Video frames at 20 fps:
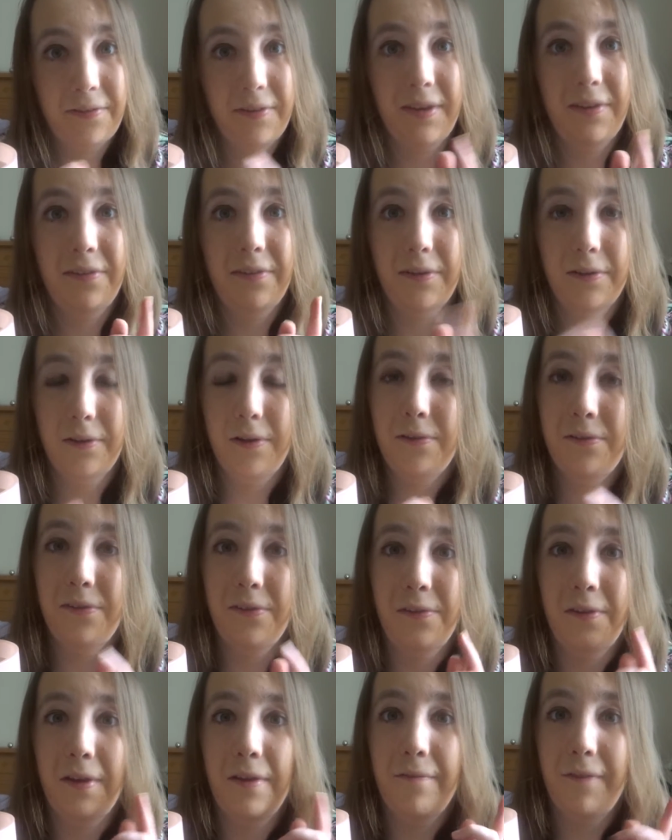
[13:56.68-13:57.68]
is the
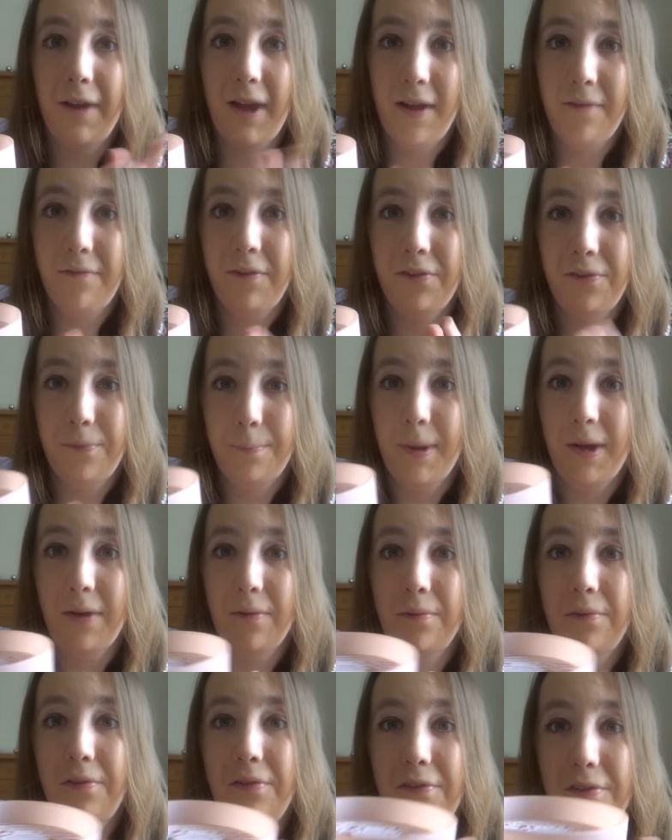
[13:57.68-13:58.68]
closest I've ever
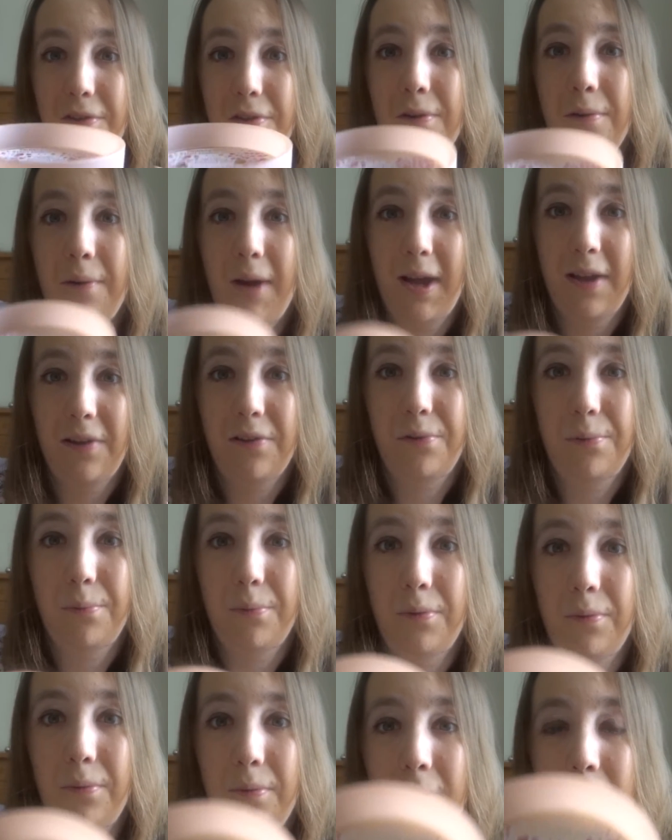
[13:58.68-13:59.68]
smelt to
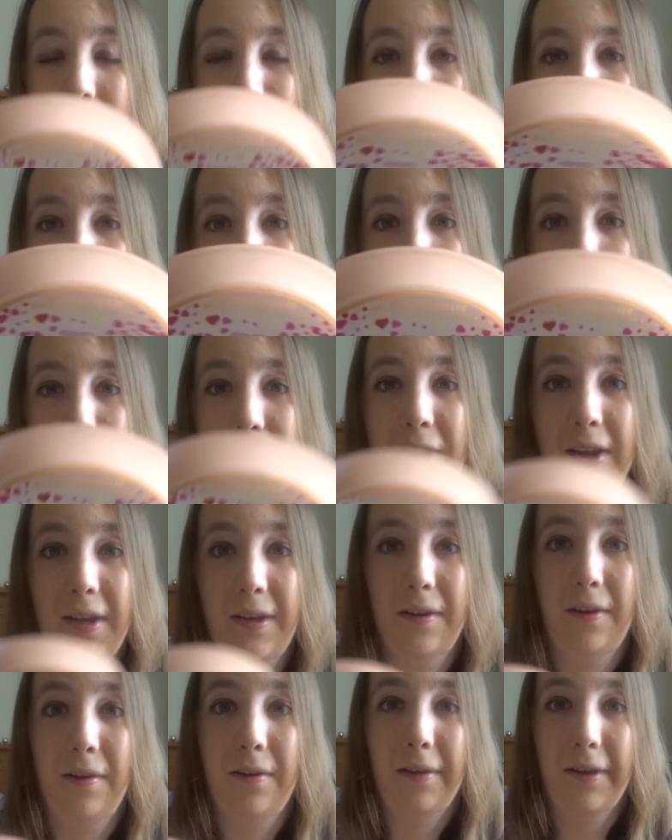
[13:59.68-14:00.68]
actual
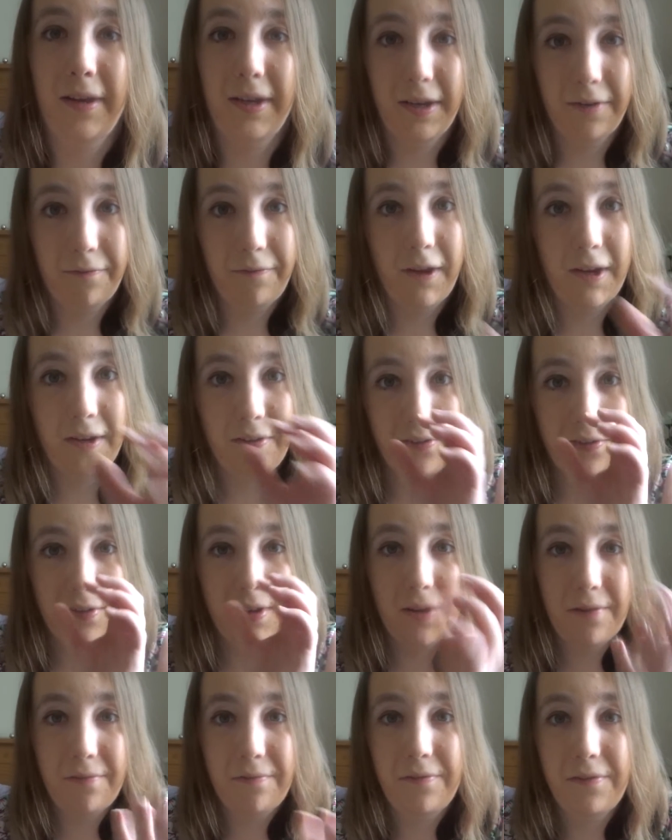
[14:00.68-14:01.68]
Prosecco. Like, if I
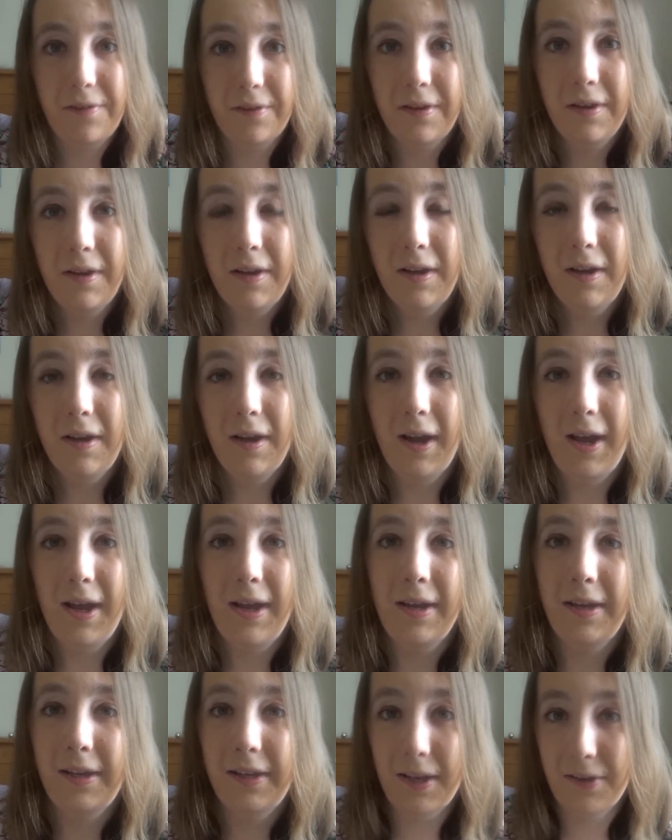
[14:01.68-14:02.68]
sniffed
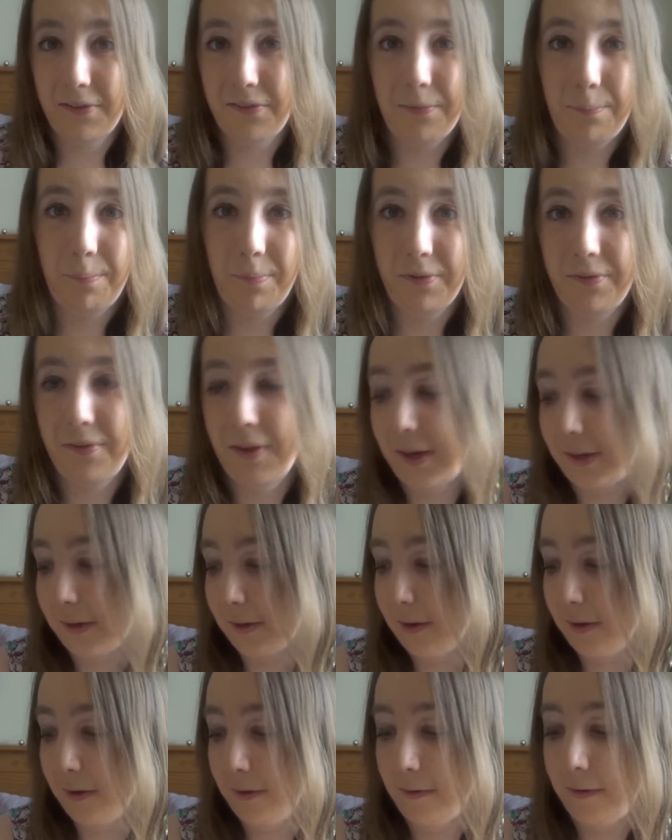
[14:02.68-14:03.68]
a glass of
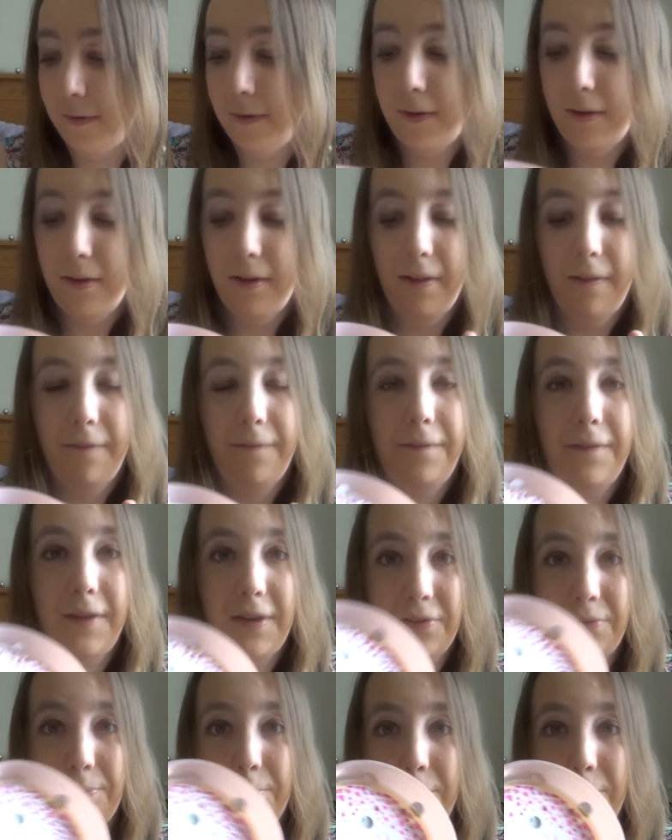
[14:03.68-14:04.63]
Prosecco, this